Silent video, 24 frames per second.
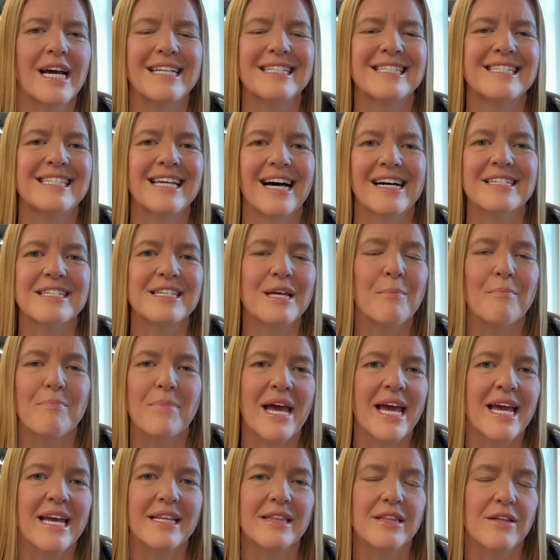doesn't
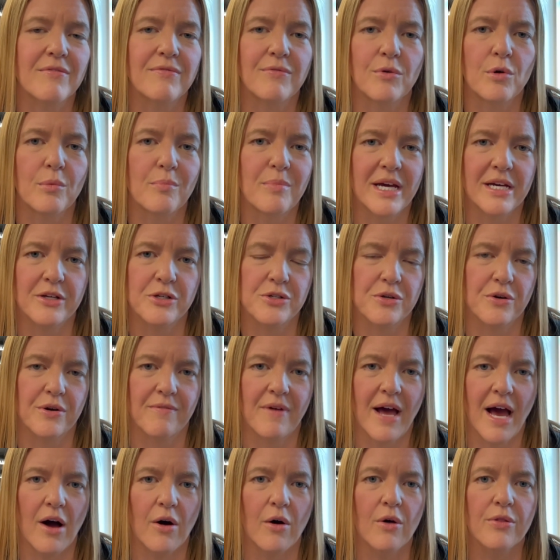paint the full picture of
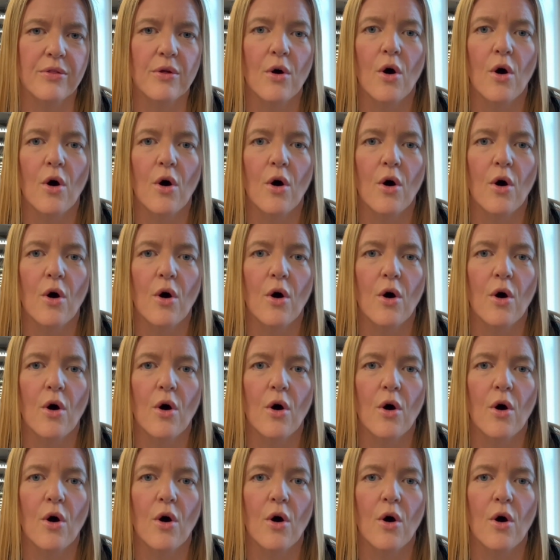health